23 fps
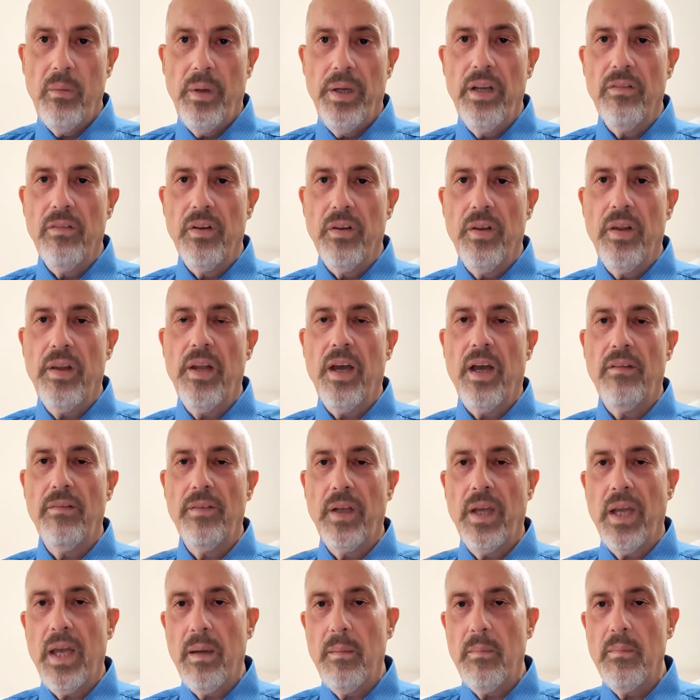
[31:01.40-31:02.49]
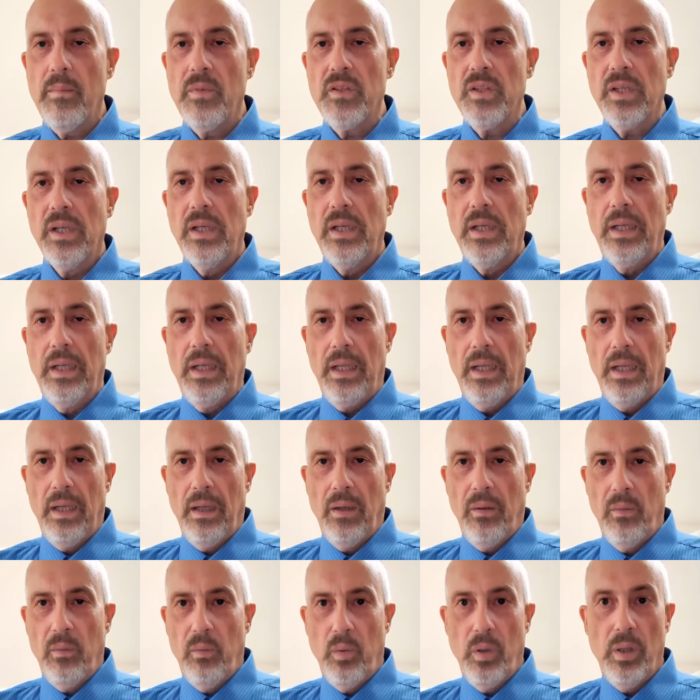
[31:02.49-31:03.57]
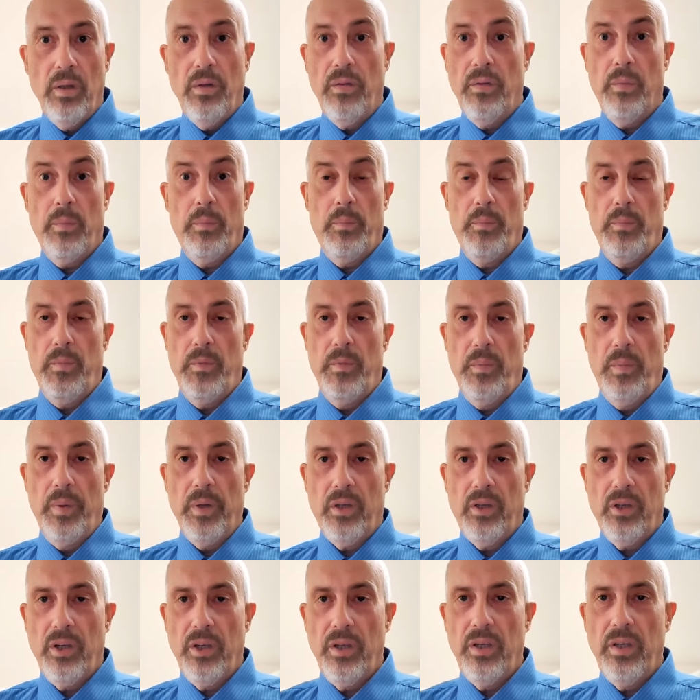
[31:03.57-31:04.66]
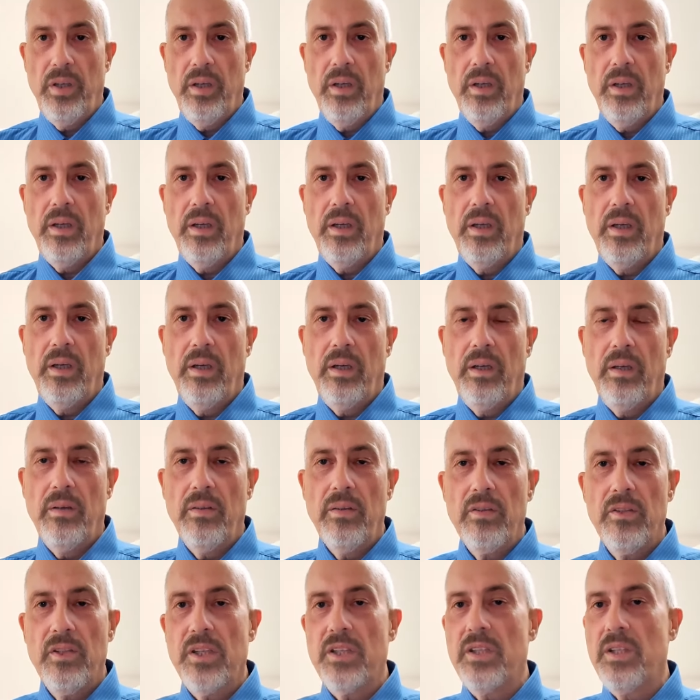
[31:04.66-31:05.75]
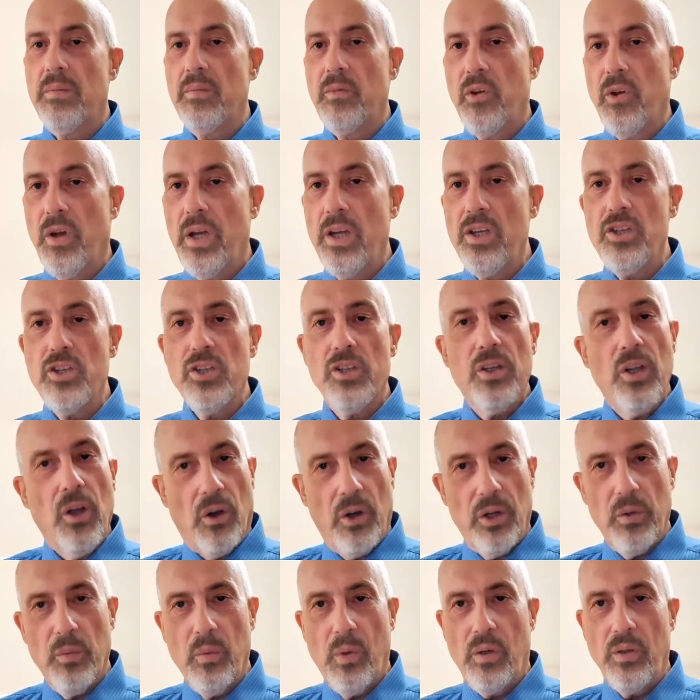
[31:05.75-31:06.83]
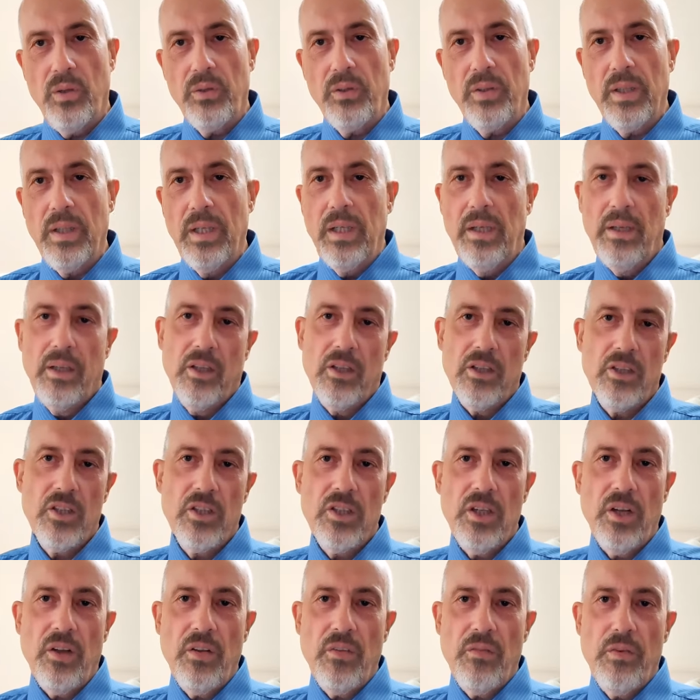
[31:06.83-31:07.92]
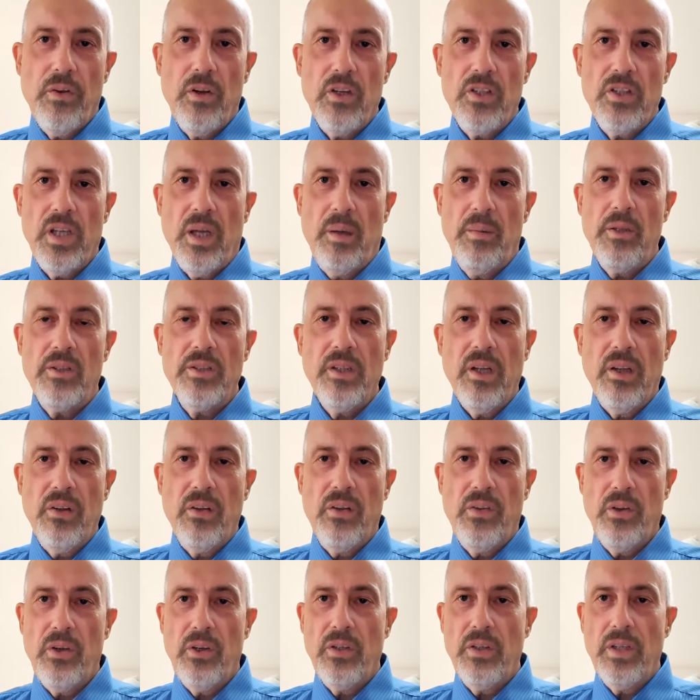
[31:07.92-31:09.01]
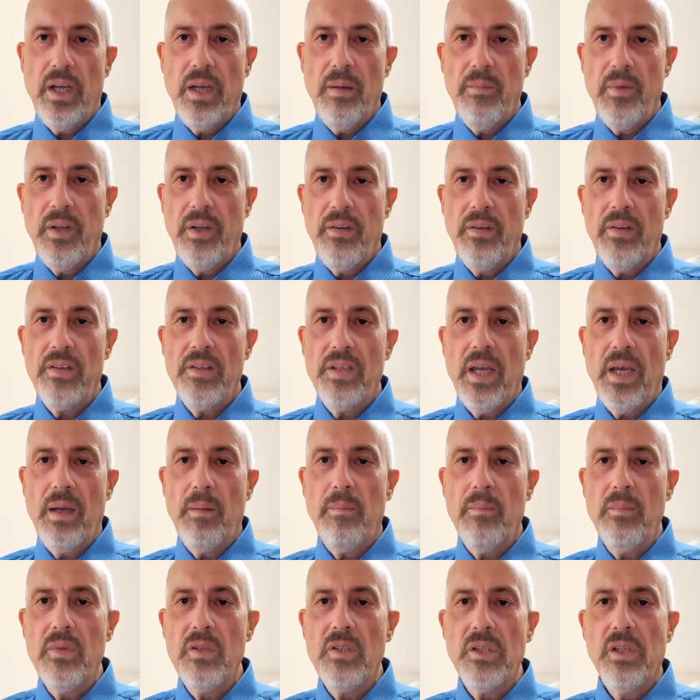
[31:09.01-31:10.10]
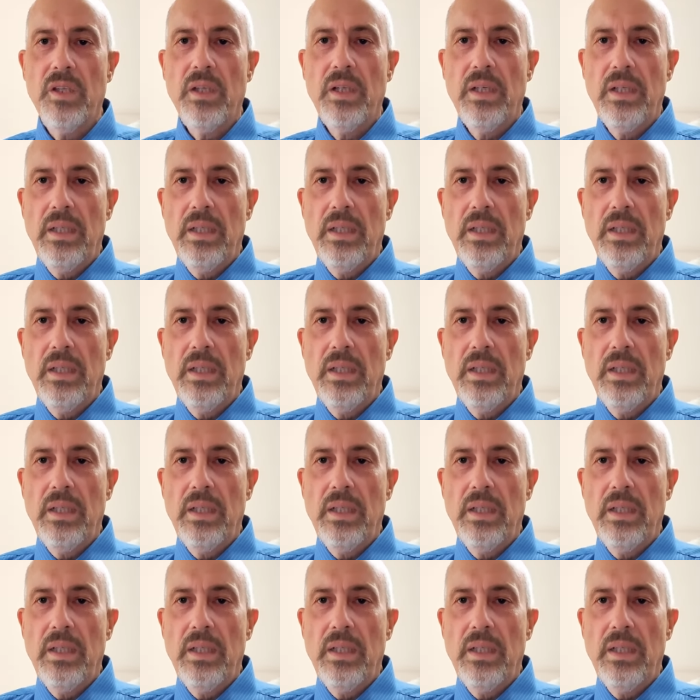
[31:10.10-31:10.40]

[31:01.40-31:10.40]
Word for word: whenever that halving happens, will the Bitcoin uh, system crash? No, it won't, because it's not the first time. It's not the third time that this happens.